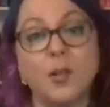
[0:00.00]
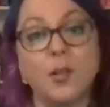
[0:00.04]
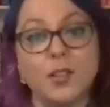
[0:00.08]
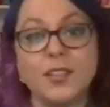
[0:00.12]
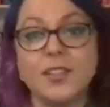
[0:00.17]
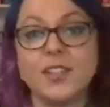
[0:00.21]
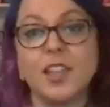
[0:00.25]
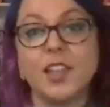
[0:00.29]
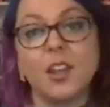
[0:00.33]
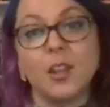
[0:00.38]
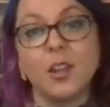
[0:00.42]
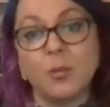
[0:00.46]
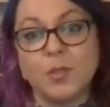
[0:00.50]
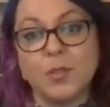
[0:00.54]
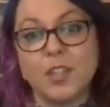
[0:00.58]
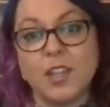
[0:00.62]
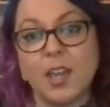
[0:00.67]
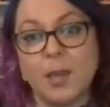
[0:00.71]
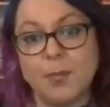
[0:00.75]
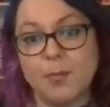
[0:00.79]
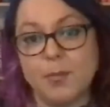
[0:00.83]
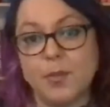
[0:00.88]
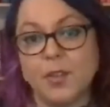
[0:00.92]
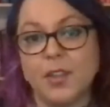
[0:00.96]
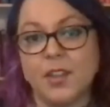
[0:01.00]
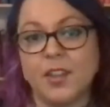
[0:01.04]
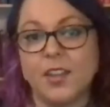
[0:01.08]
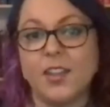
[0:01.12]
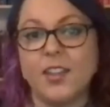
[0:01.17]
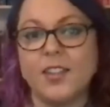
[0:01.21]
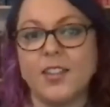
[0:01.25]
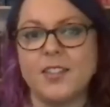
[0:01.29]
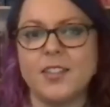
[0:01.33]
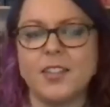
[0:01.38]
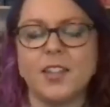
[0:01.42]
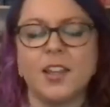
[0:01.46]
it's going to be epic.
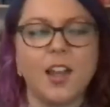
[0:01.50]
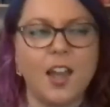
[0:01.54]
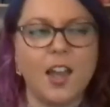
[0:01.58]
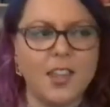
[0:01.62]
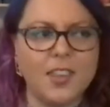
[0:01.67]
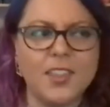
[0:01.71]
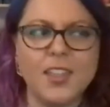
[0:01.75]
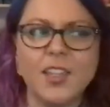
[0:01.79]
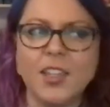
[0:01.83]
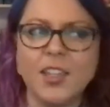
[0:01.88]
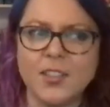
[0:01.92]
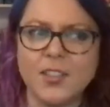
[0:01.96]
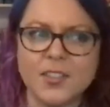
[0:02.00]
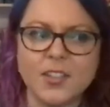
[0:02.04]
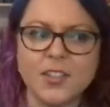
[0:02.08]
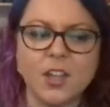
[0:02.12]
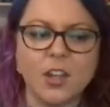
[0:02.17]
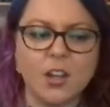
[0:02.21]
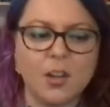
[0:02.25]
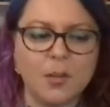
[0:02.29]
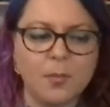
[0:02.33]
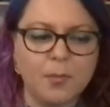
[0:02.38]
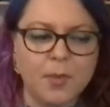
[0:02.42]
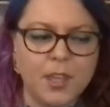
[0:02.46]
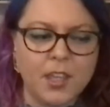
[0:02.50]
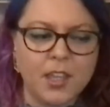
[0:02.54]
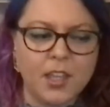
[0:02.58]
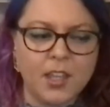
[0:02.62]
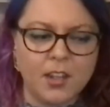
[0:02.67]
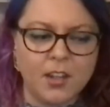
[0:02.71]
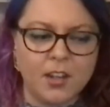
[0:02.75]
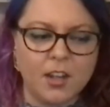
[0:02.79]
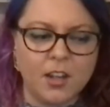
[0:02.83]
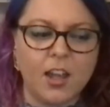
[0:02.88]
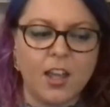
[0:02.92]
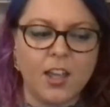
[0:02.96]
I think it's going to be
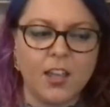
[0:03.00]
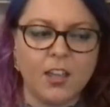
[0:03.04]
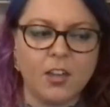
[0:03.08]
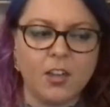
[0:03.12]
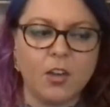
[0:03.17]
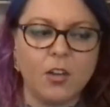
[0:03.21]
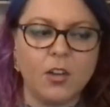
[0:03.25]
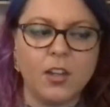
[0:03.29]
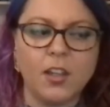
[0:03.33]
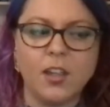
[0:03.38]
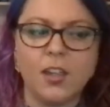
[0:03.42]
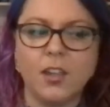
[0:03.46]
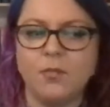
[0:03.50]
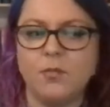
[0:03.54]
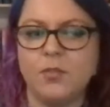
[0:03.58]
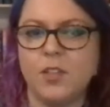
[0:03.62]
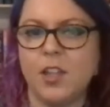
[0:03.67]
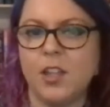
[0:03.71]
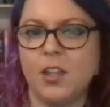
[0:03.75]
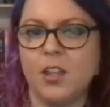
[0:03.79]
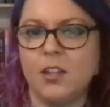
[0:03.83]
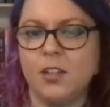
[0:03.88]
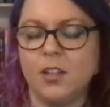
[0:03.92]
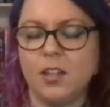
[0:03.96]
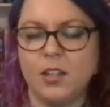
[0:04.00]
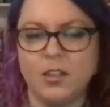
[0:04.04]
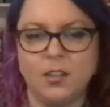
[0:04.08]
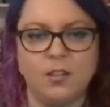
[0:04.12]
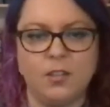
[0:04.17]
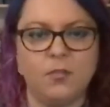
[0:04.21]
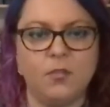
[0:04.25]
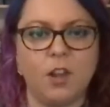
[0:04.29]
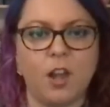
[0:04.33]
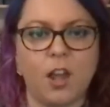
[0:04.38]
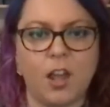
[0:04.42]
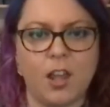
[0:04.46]
an iconic event in the
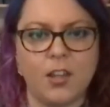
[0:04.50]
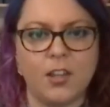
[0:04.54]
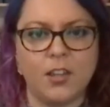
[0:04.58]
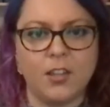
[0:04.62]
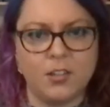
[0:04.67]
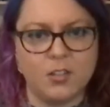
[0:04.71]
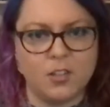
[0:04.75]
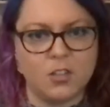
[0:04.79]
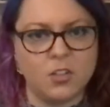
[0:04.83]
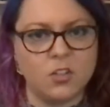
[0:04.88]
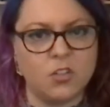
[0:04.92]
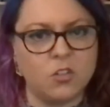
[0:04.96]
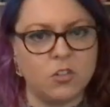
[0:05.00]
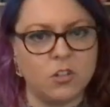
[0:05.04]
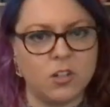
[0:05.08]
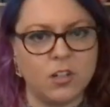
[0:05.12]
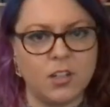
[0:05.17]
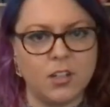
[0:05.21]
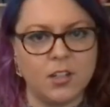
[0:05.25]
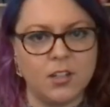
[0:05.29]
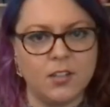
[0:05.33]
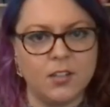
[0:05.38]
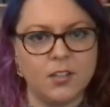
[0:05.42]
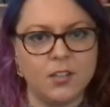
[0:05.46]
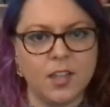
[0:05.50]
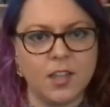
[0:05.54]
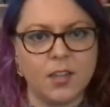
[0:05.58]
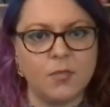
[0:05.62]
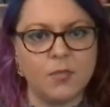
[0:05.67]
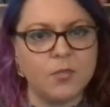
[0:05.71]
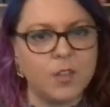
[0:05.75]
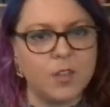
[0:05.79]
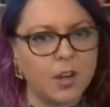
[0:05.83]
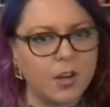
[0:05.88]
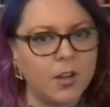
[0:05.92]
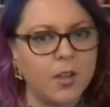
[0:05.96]
writing industry, like
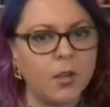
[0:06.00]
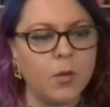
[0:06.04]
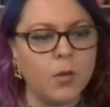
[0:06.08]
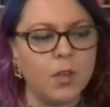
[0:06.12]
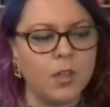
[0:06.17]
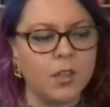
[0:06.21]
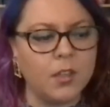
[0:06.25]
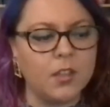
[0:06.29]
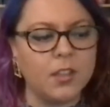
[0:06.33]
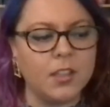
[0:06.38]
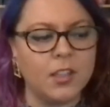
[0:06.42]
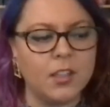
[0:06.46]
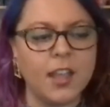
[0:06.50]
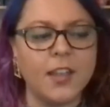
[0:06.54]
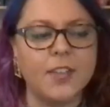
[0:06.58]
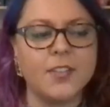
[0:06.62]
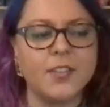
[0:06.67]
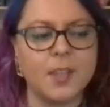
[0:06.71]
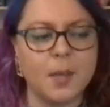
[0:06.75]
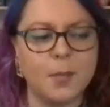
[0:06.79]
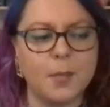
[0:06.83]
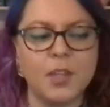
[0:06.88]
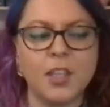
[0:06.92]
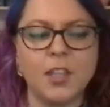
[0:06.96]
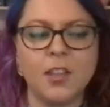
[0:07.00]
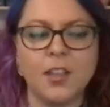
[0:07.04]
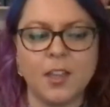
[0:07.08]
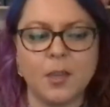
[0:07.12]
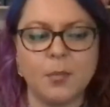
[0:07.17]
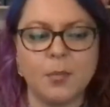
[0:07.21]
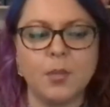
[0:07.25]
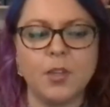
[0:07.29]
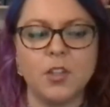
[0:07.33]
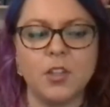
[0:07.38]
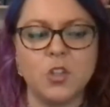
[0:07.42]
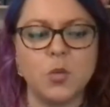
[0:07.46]
very quickly, like something
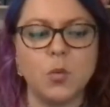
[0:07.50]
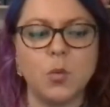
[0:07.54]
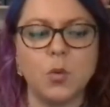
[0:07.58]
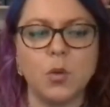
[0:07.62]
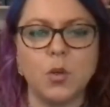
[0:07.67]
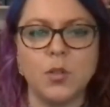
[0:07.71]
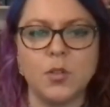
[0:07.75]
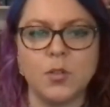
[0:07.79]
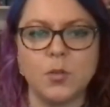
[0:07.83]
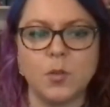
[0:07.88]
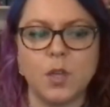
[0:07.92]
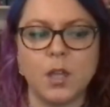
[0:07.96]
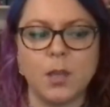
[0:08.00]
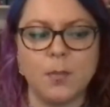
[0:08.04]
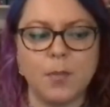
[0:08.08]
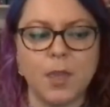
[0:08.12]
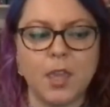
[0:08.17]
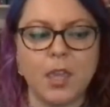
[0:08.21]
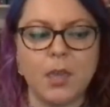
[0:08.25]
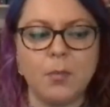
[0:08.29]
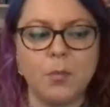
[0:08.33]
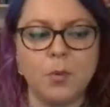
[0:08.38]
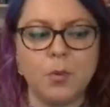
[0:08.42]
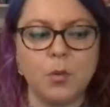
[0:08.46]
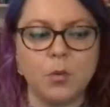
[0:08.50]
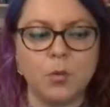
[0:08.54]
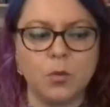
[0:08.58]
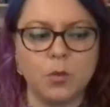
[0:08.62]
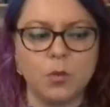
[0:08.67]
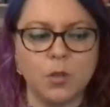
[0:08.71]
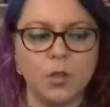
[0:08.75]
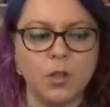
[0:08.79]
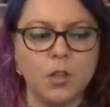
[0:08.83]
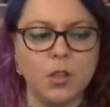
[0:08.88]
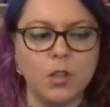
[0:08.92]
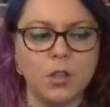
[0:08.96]
like Pitch Wars, where
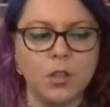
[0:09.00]
people